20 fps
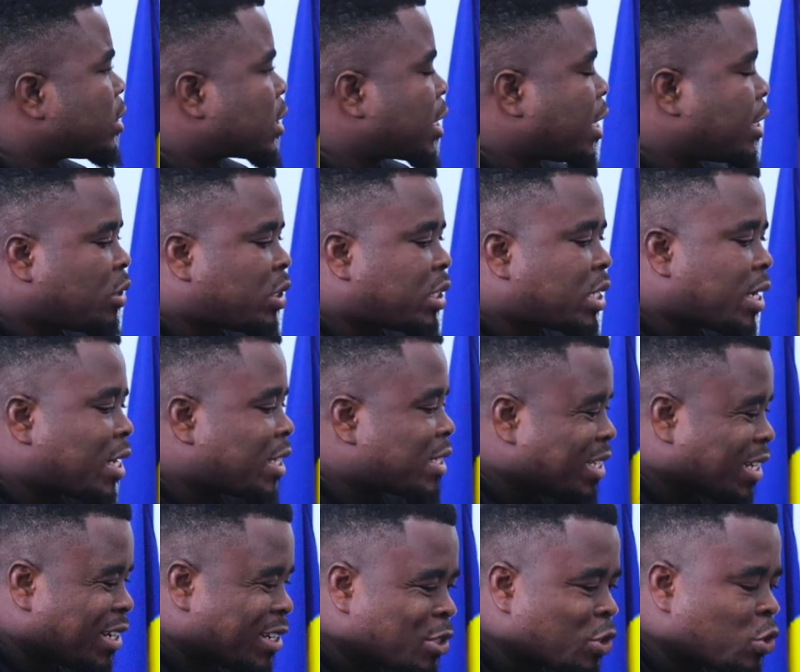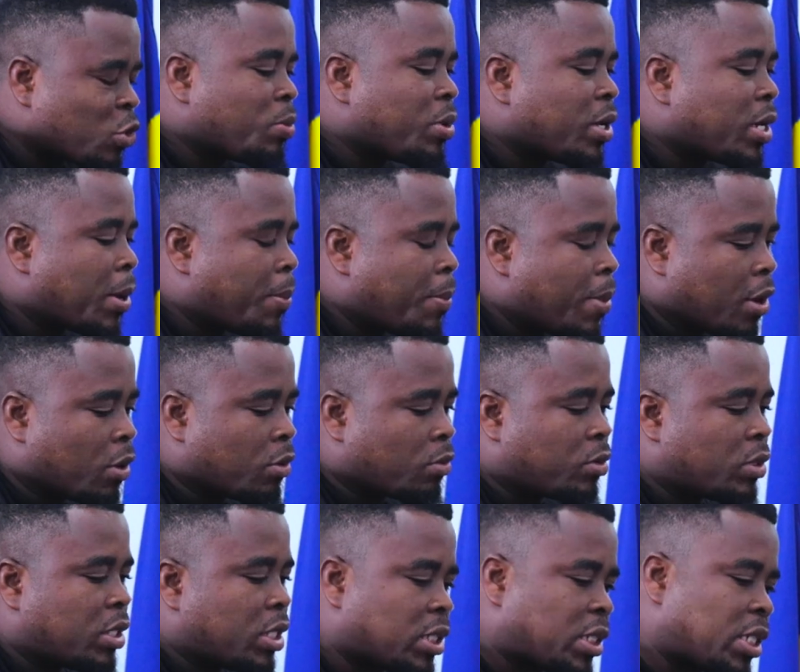Can you tell us a little bit
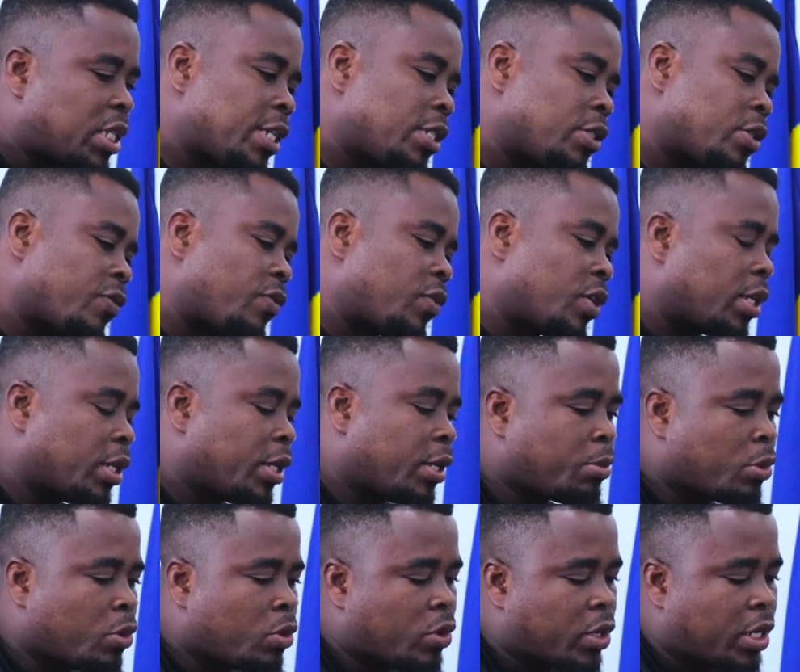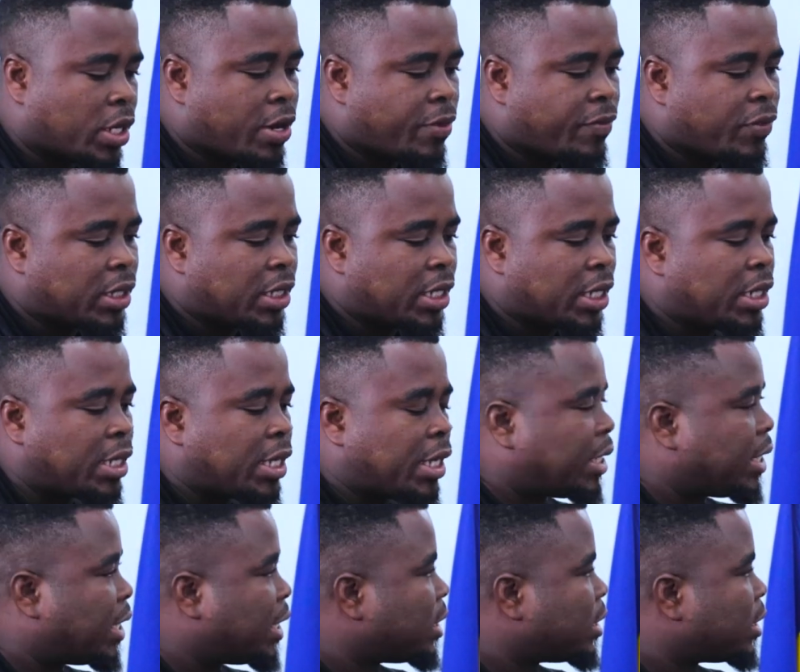about the change of the label and everything,
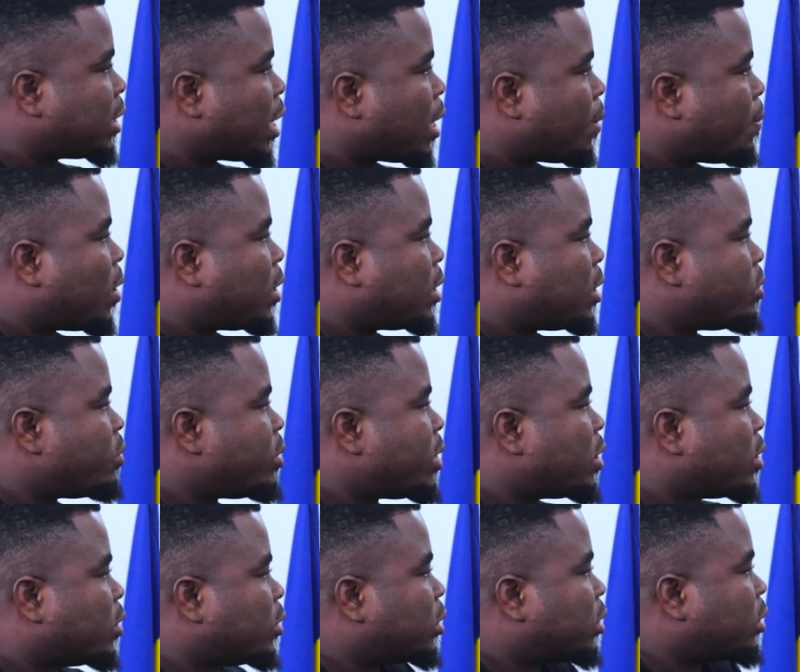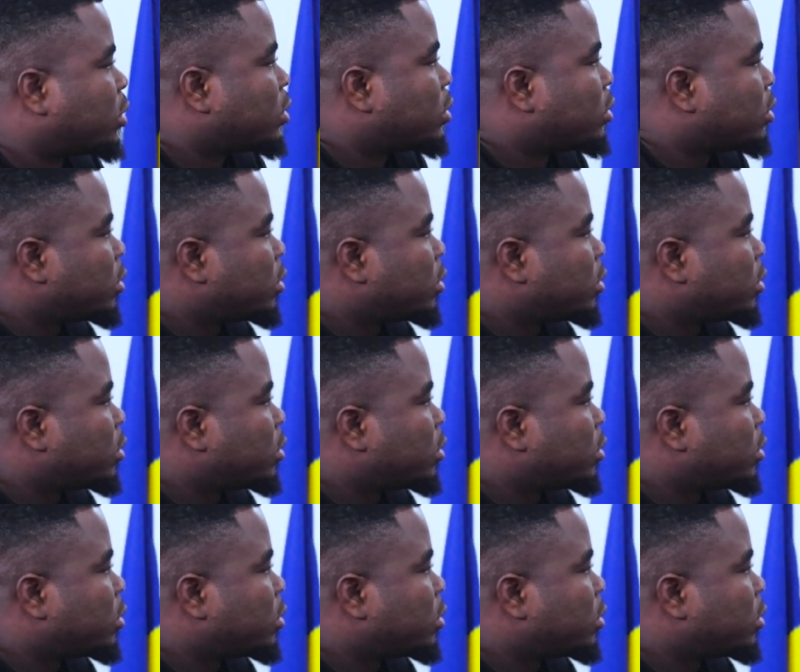and then about the relaunching?